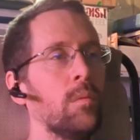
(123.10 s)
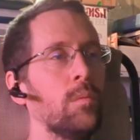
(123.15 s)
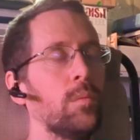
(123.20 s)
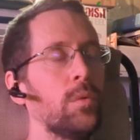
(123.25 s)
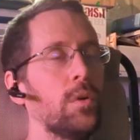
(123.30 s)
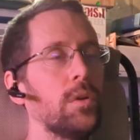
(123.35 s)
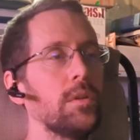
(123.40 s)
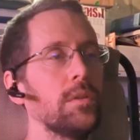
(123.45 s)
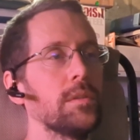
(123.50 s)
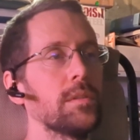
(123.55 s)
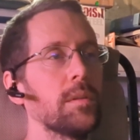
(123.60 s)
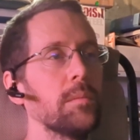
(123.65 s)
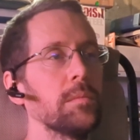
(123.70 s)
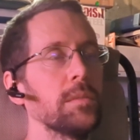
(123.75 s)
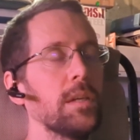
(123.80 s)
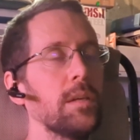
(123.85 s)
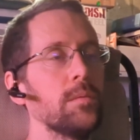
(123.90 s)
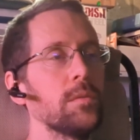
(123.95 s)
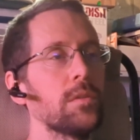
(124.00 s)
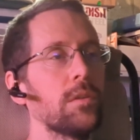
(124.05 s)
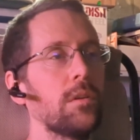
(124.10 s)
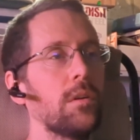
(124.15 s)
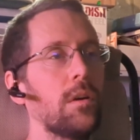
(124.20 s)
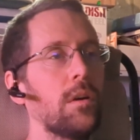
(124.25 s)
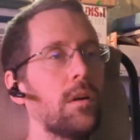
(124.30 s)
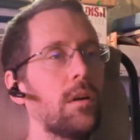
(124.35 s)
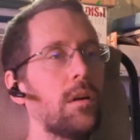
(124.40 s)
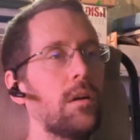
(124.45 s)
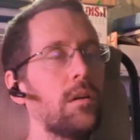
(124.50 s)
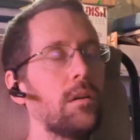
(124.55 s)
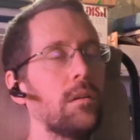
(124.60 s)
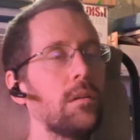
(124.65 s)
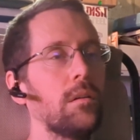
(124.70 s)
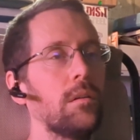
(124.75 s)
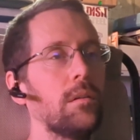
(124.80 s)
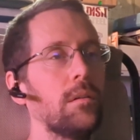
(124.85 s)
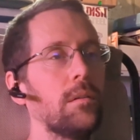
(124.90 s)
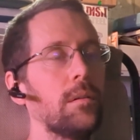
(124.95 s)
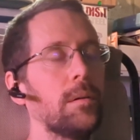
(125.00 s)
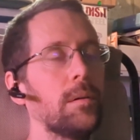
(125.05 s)
but sometimes there are.
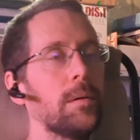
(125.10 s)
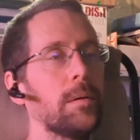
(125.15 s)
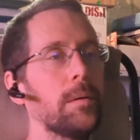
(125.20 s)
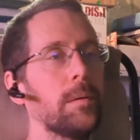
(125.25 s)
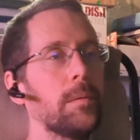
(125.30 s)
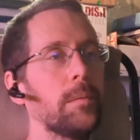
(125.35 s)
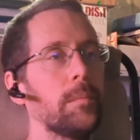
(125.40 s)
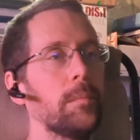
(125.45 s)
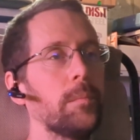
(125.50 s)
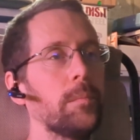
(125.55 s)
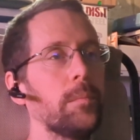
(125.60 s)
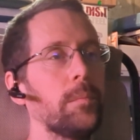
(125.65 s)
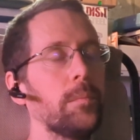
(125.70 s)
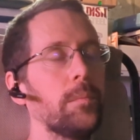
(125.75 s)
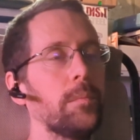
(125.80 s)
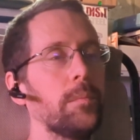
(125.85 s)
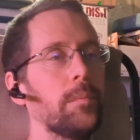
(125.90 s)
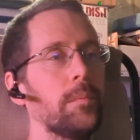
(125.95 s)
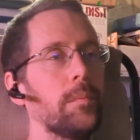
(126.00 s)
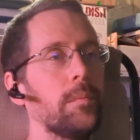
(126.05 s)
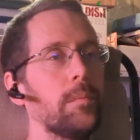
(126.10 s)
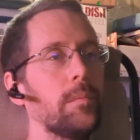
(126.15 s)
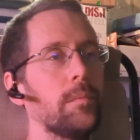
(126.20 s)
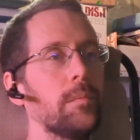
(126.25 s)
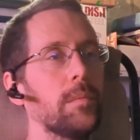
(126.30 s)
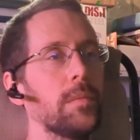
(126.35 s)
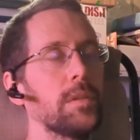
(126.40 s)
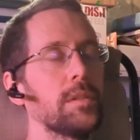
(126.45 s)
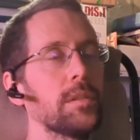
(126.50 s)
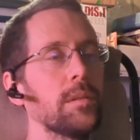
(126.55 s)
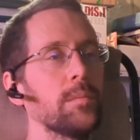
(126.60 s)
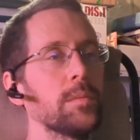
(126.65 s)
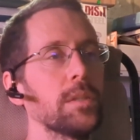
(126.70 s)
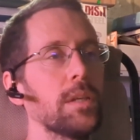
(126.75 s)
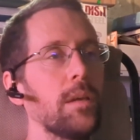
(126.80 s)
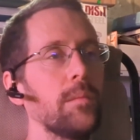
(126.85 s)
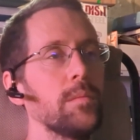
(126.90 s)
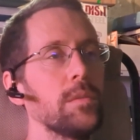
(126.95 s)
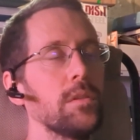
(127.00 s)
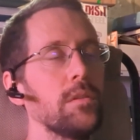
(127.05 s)
Um, but
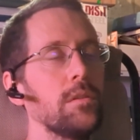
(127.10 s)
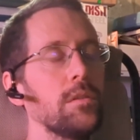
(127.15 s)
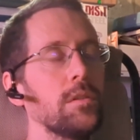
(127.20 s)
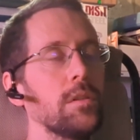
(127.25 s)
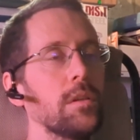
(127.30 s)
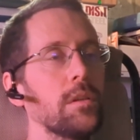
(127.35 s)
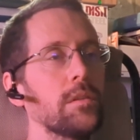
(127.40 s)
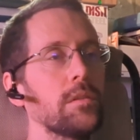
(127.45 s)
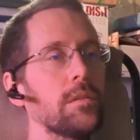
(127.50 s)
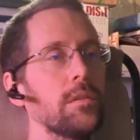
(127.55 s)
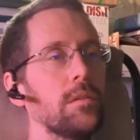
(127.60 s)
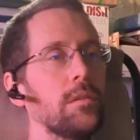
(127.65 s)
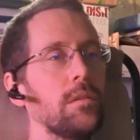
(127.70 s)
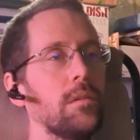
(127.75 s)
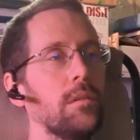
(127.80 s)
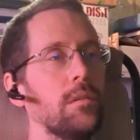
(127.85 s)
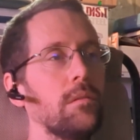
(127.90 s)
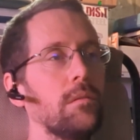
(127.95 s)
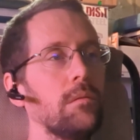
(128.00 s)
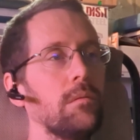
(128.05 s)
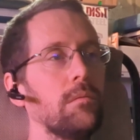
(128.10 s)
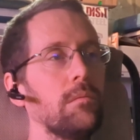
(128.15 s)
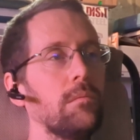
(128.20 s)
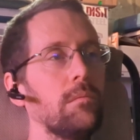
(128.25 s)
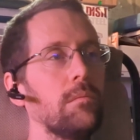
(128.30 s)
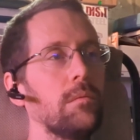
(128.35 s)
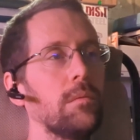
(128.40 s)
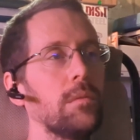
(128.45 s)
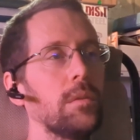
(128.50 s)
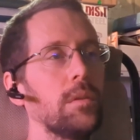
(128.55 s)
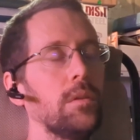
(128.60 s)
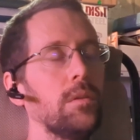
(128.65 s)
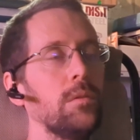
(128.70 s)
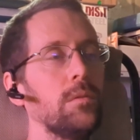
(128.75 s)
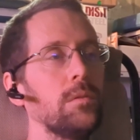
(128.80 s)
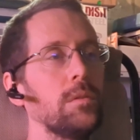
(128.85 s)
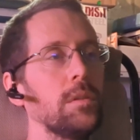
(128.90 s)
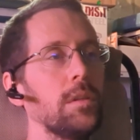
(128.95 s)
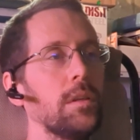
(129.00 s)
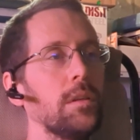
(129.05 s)
sometimes you're just
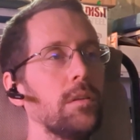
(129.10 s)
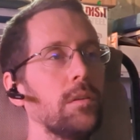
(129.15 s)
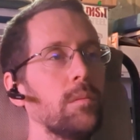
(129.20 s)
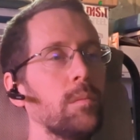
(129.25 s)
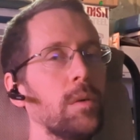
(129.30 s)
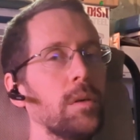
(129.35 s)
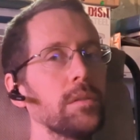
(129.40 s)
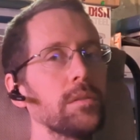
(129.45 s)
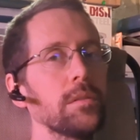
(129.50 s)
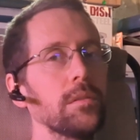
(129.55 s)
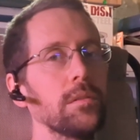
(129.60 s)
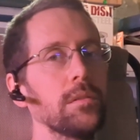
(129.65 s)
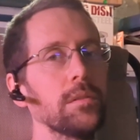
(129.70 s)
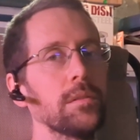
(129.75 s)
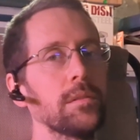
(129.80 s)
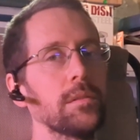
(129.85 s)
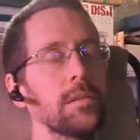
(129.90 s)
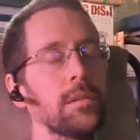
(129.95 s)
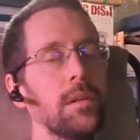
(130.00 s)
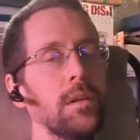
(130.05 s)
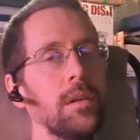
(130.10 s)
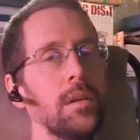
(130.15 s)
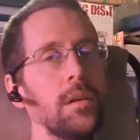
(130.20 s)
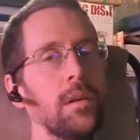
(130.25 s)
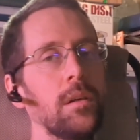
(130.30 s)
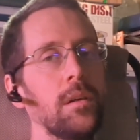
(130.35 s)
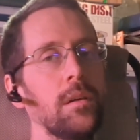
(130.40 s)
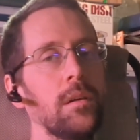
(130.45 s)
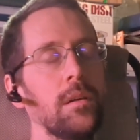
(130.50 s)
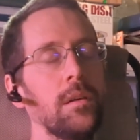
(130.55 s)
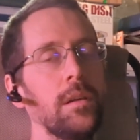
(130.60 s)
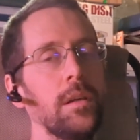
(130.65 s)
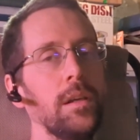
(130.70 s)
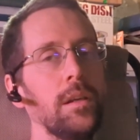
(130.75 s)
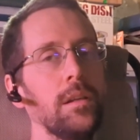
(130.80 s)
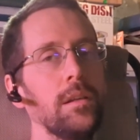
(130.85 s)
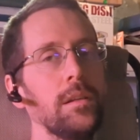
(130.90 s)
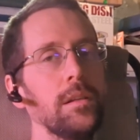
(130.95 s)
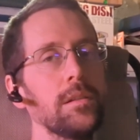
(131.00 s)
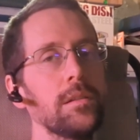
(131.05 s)
using your muscles
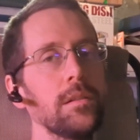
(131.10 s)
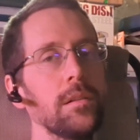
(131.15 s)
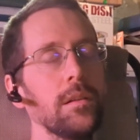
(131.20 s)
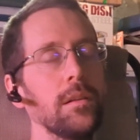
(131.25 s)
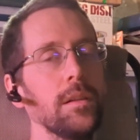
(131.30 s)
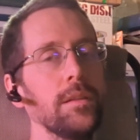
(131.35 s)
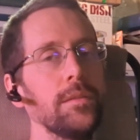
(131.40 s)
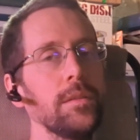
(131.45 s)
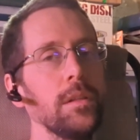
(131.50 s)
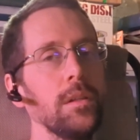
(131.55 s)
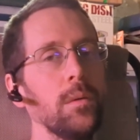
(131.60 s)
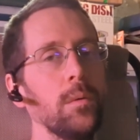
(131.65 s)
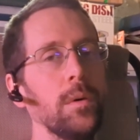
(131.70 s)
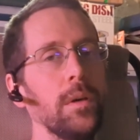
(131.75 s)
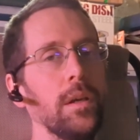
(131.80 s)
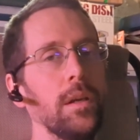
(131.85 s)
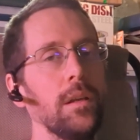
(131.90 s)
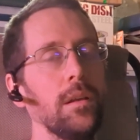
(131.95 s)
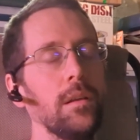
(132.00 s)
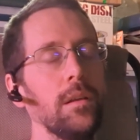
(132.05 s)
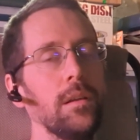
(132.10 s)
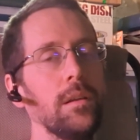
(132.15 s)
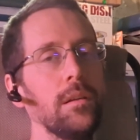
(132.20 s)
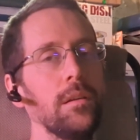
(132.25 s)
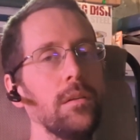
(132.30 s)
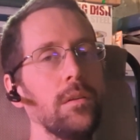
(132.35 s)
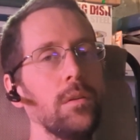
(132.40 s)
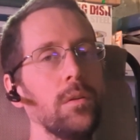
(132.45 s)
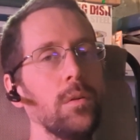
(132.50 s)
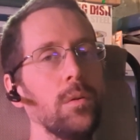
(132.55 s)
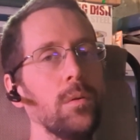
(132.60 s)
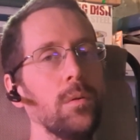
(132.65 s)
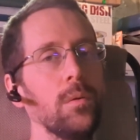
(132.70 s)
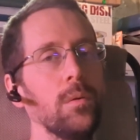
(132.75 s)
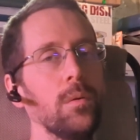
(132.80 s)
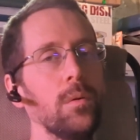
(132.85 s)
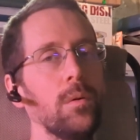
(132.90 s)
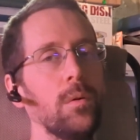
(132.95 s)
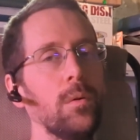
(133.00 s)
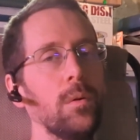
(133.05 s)
in addition to lifting the weight
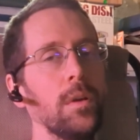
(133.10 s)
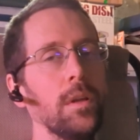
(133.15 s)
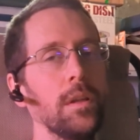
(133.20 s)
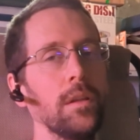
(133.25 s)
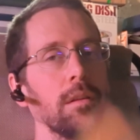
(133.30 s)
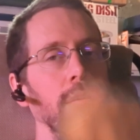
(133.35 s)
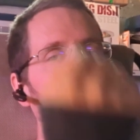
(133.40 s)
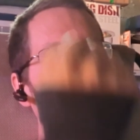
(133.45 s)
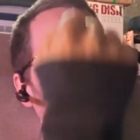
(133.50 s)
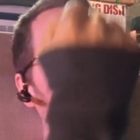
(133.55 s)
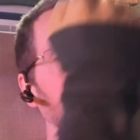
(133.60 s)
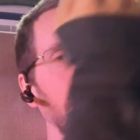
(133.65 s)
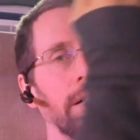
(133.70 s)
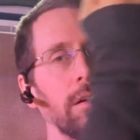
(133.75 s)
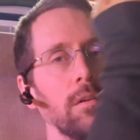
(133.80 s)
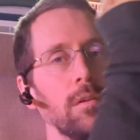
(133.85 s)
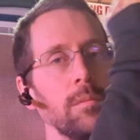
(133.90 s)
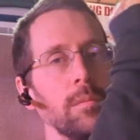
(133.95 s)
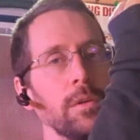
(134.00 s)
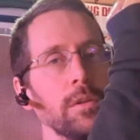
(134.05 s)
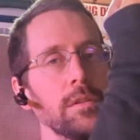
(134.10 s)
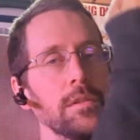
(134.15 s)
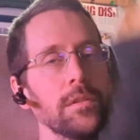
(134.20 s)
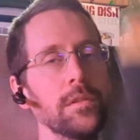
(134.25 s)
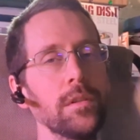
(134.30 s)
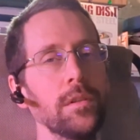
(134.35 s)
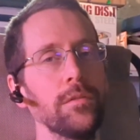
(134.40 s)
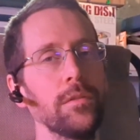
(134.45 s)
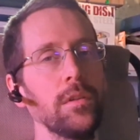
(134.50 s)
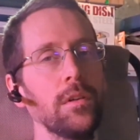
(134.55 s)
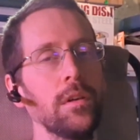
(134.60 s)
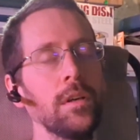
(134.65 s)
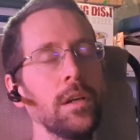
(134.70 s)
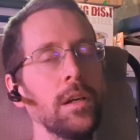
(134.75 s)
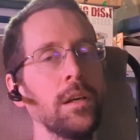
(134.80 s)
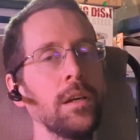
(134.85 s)
into holding the lateral motion. So if you're